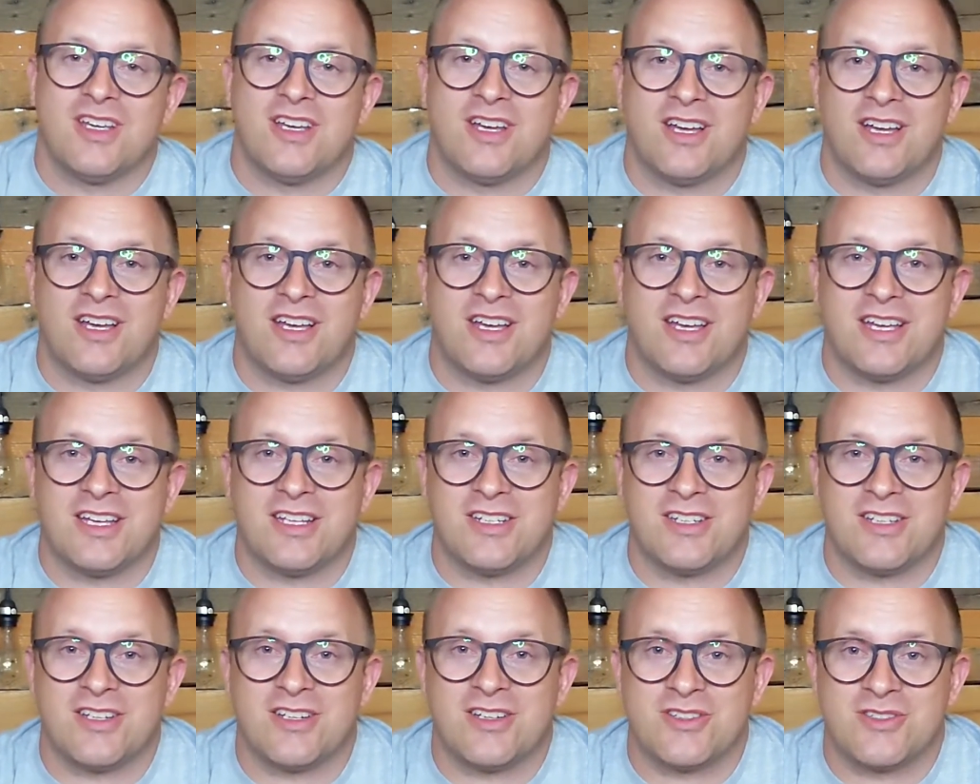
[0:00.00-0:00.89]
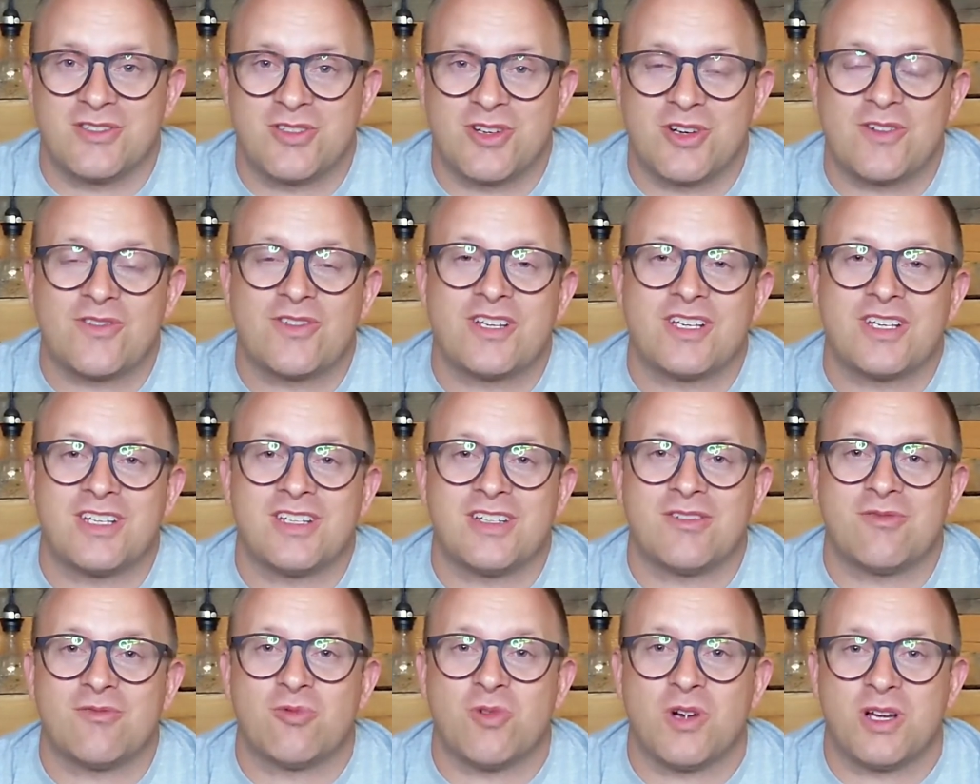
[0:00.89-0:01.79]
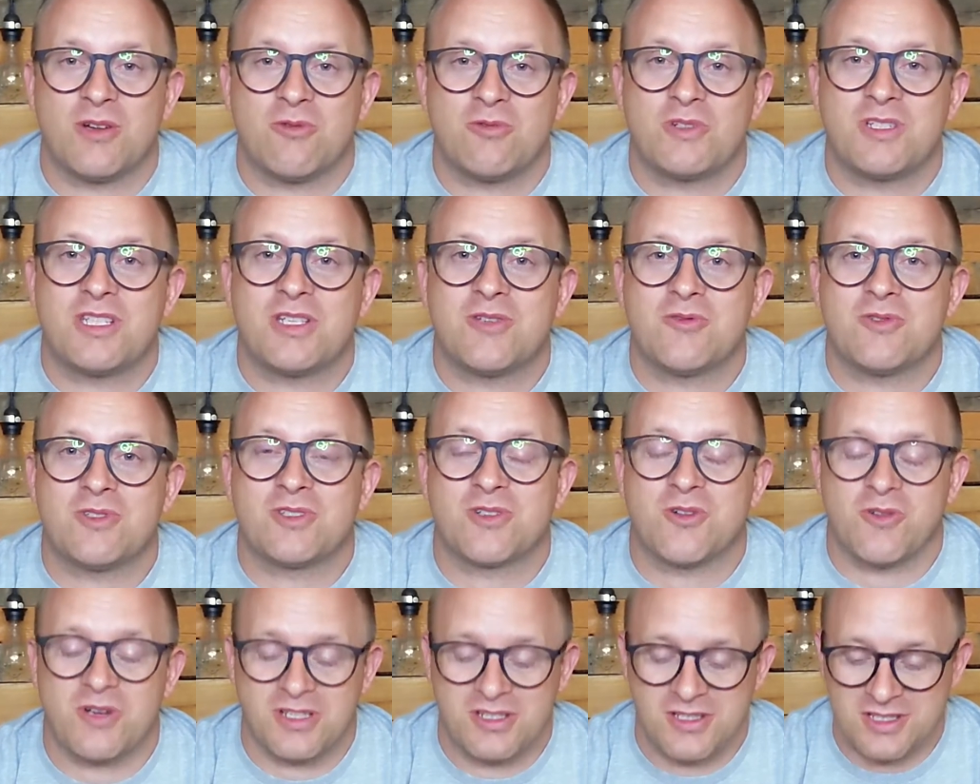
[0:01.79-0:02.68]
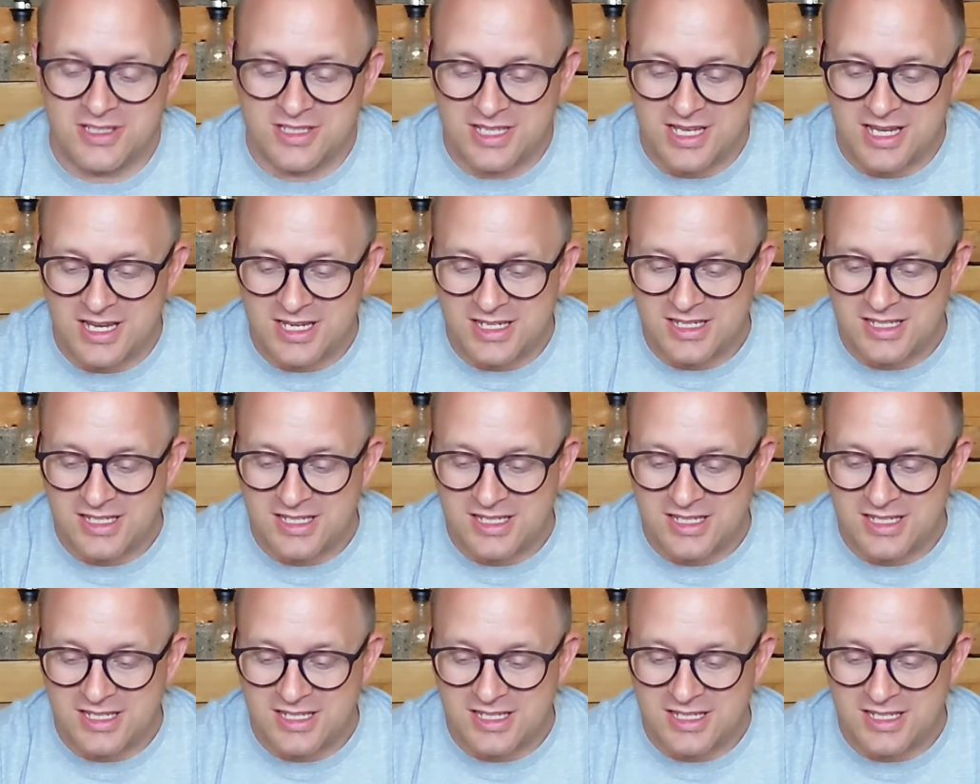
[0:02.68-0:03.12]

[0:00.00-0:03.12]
and a servant and what was he was going to say.